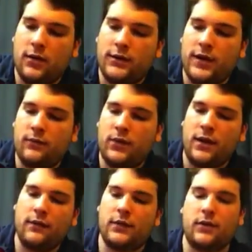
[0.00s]
or send
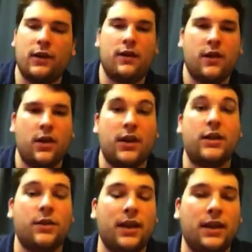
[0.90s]
whatever to the graveyard
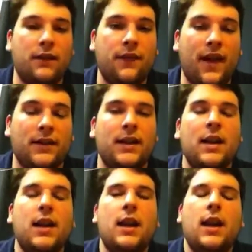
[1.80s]
and you get the effect.
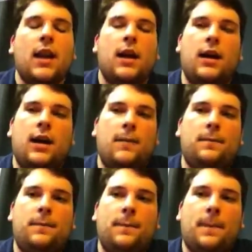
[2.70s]
I